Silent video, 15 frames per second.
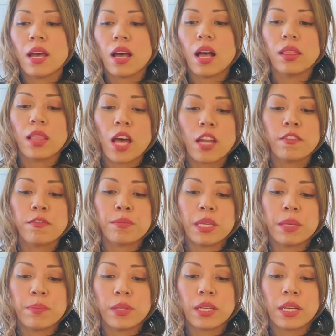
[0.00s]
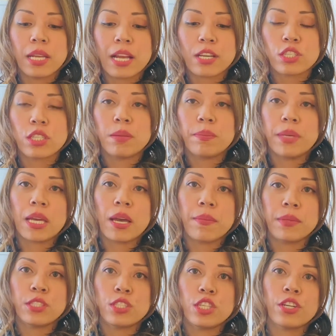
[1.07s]
A lot of people could actually be
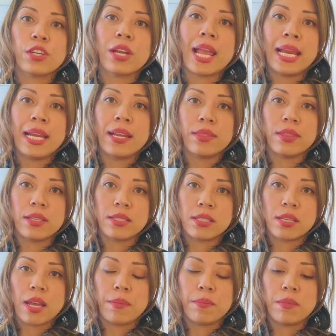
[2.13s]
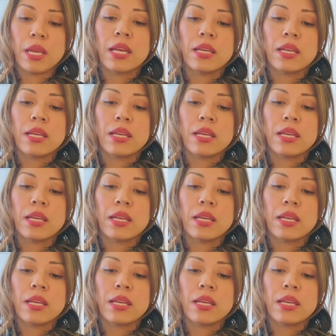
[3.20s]
coming to your aid at this time,